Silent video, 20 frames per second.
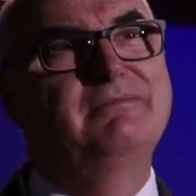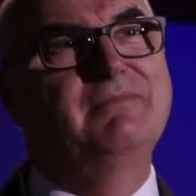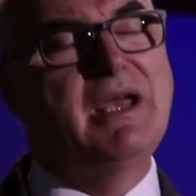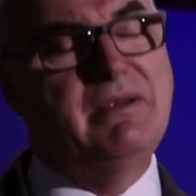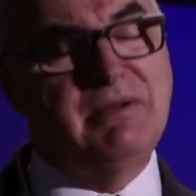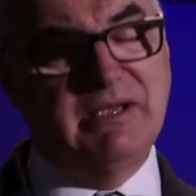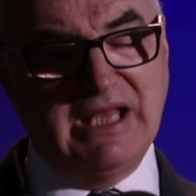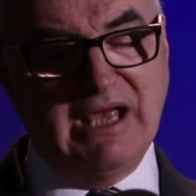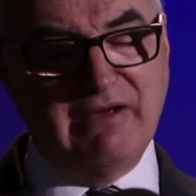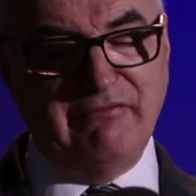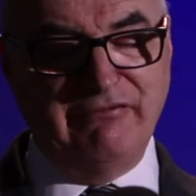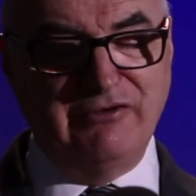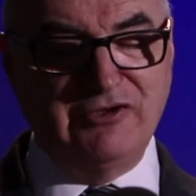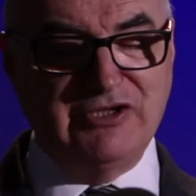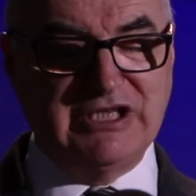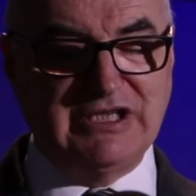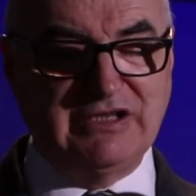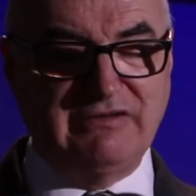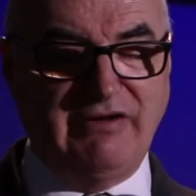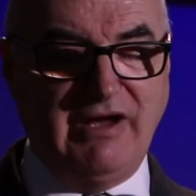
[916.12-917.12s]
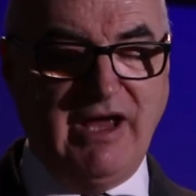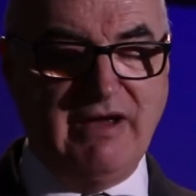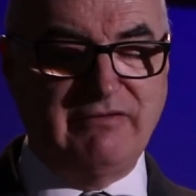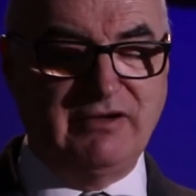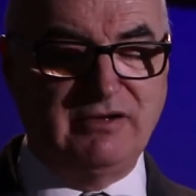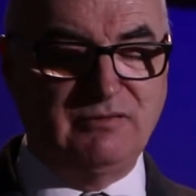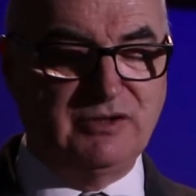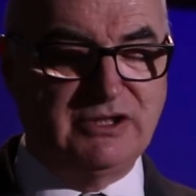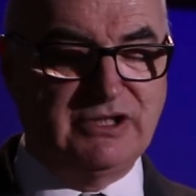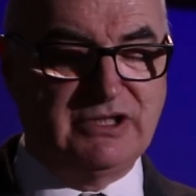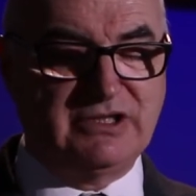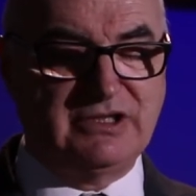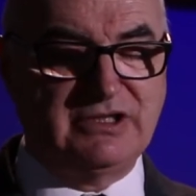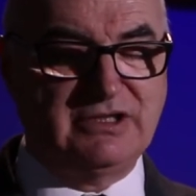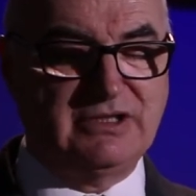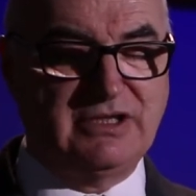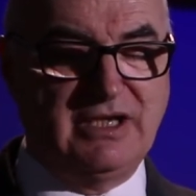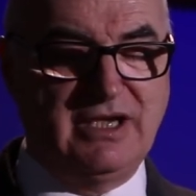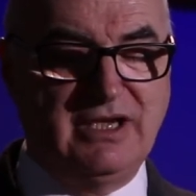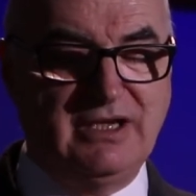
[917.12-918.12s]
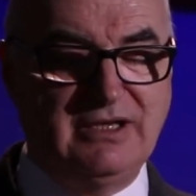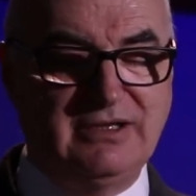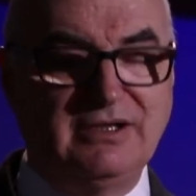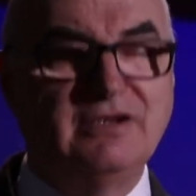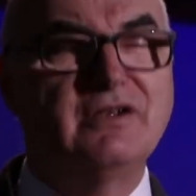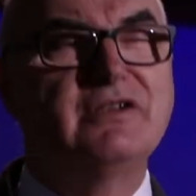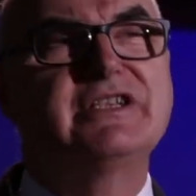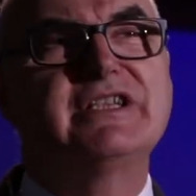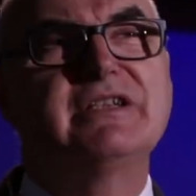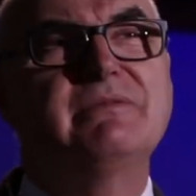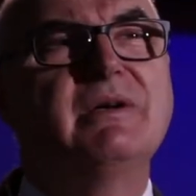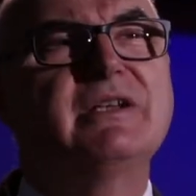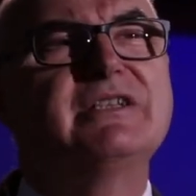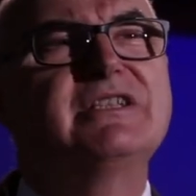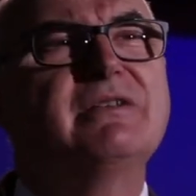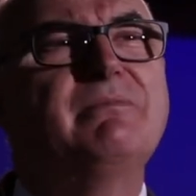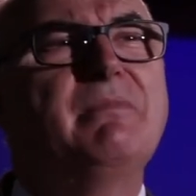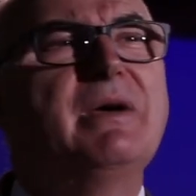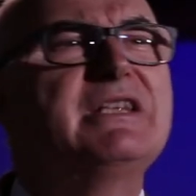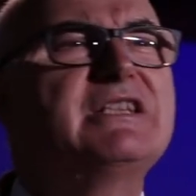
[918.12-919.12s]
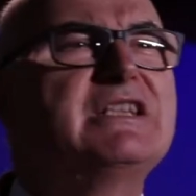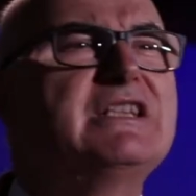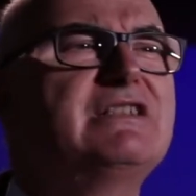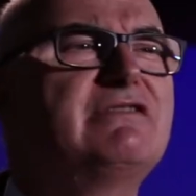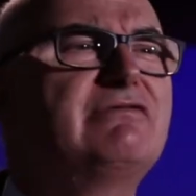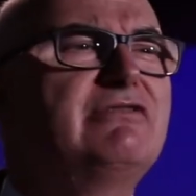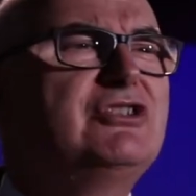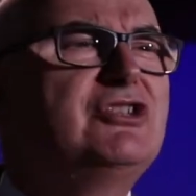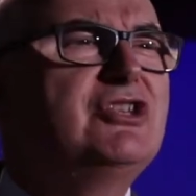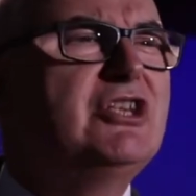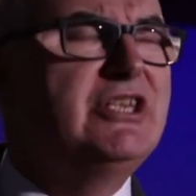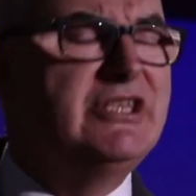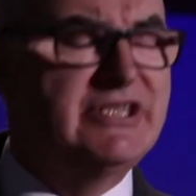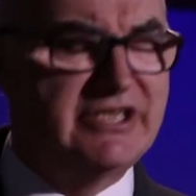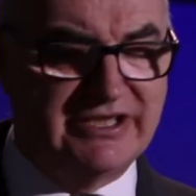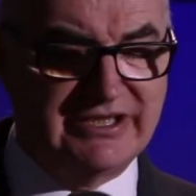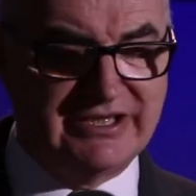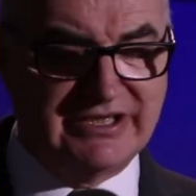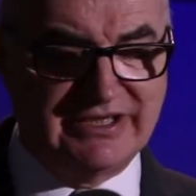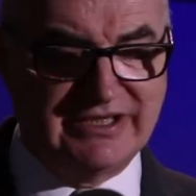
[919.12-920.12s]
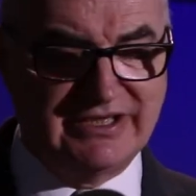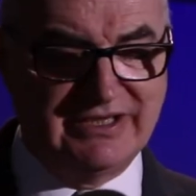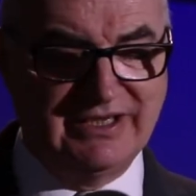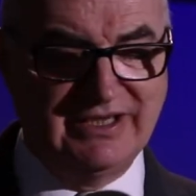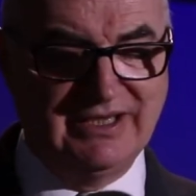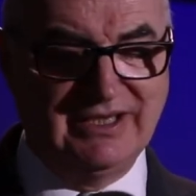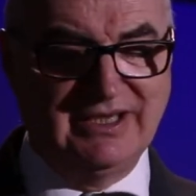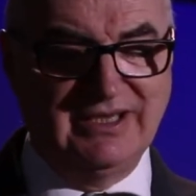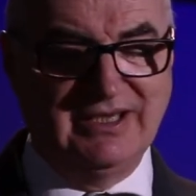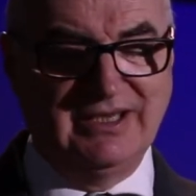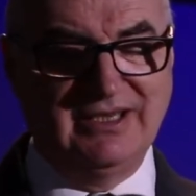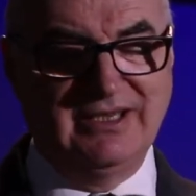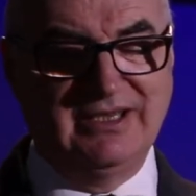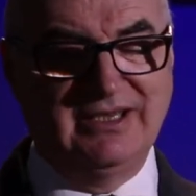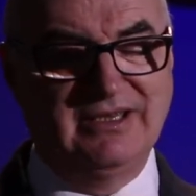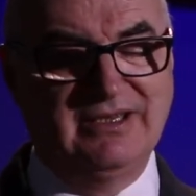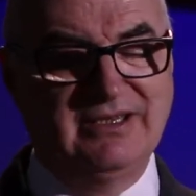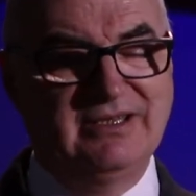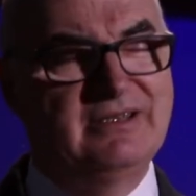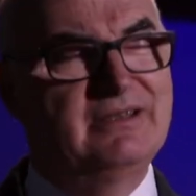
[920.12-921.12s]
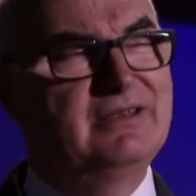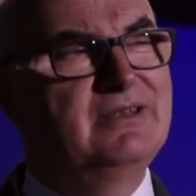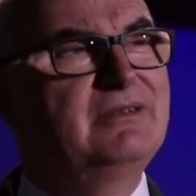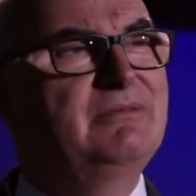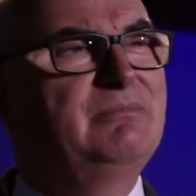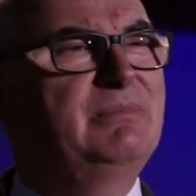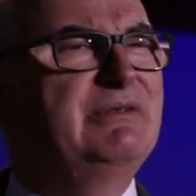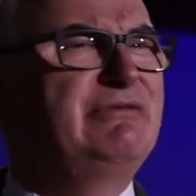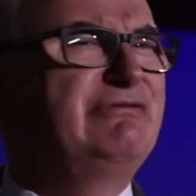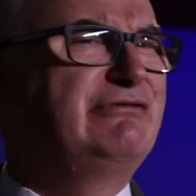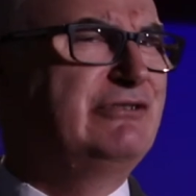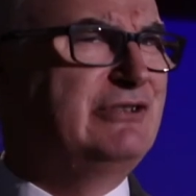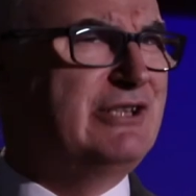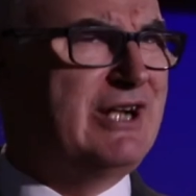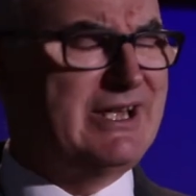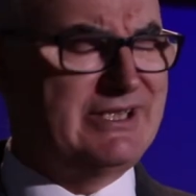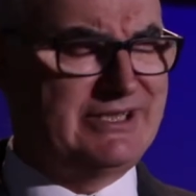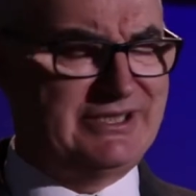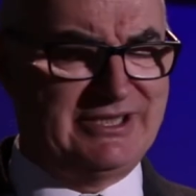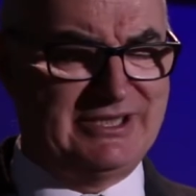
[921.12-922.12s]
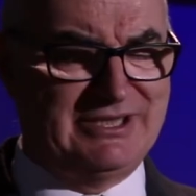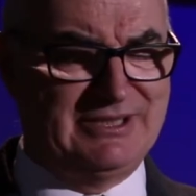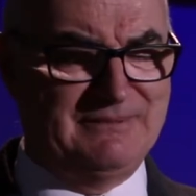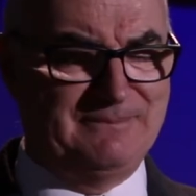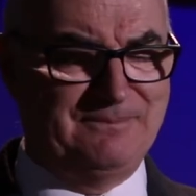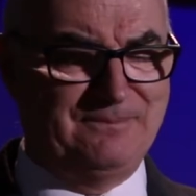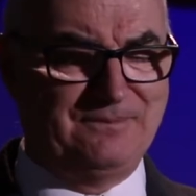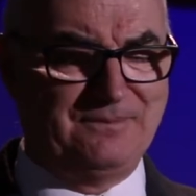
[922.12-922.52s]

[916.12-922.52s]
Maybe that voice of heaven was not so much a message for Jesus, but for us.